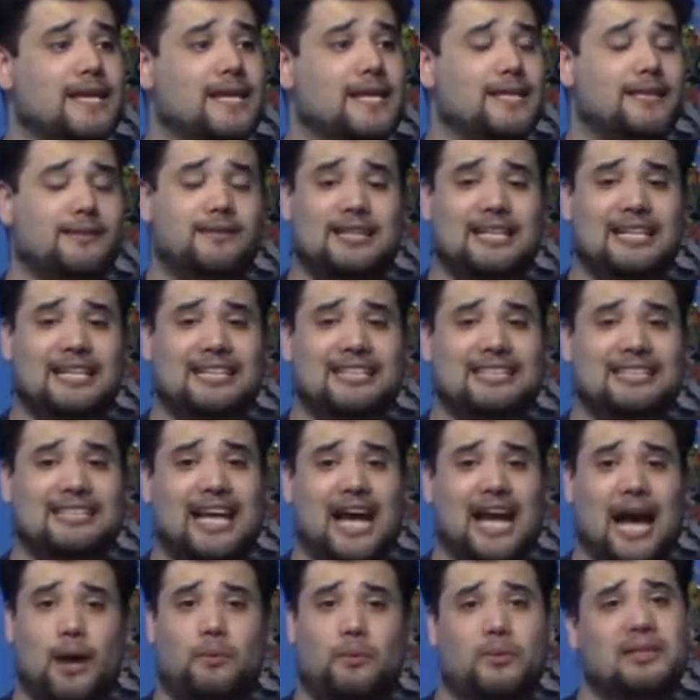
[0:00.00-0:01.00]
well,
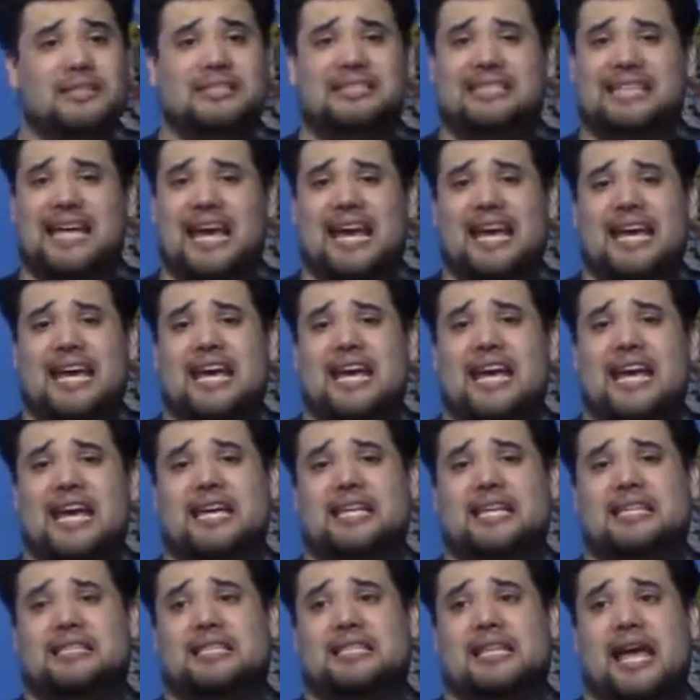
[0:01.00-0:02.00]
I wouldn't say
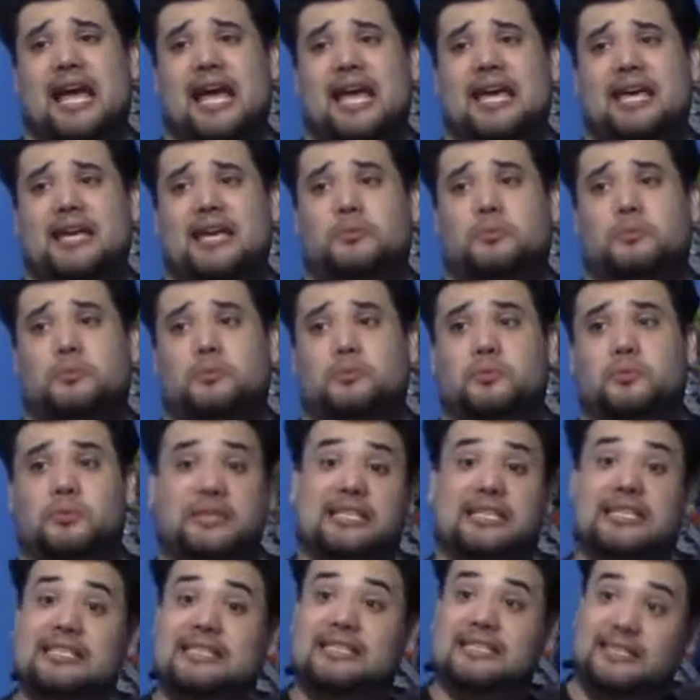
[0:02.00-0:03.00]
it's like
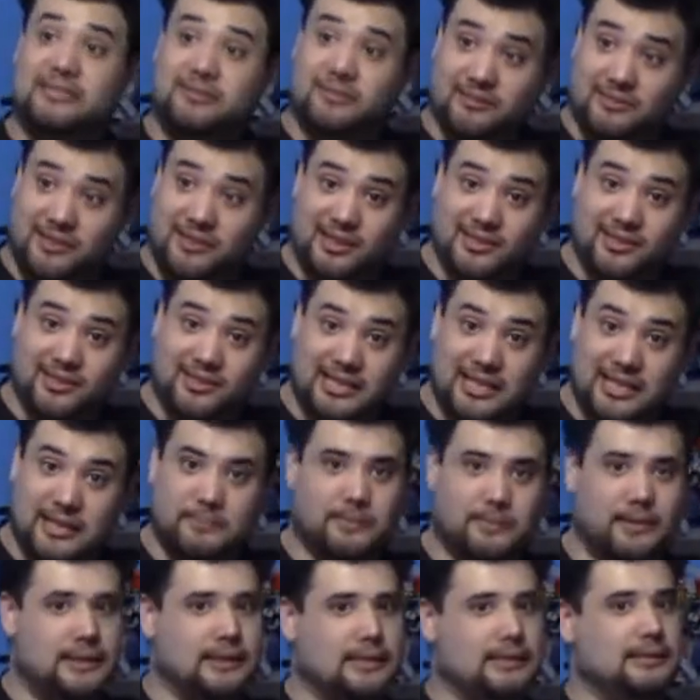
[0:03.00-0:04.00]
really raunchy,
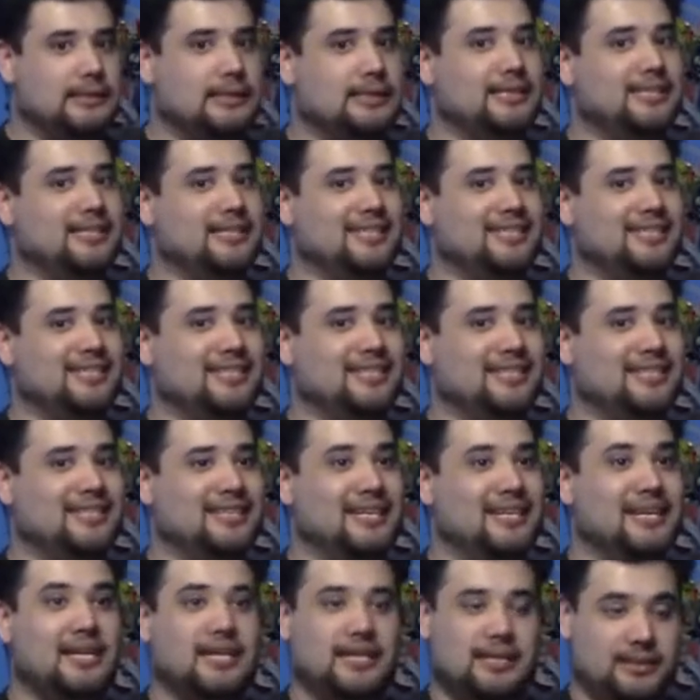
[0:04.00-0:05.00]
but
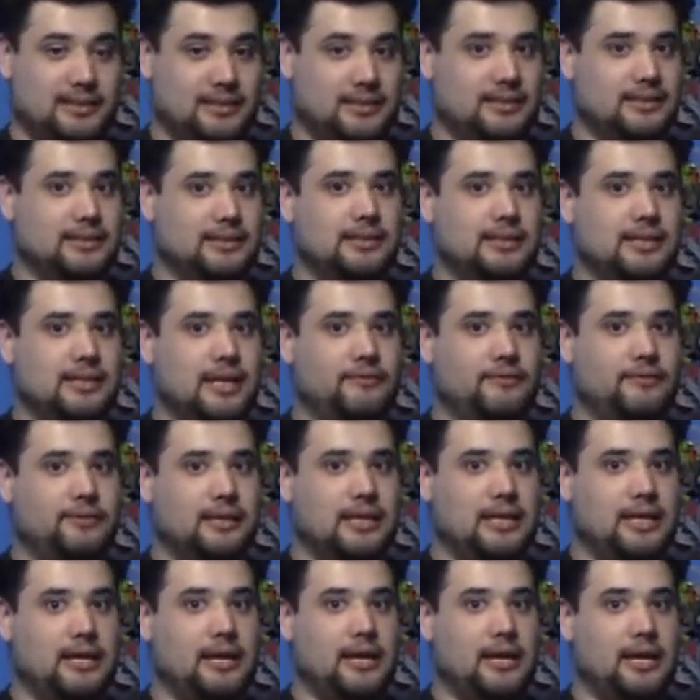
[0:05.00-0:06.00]

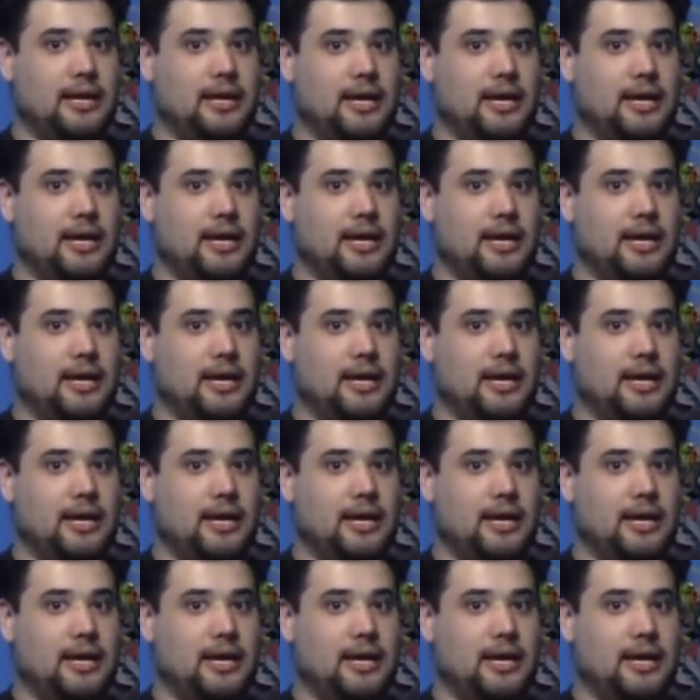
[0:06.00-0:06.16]
definitely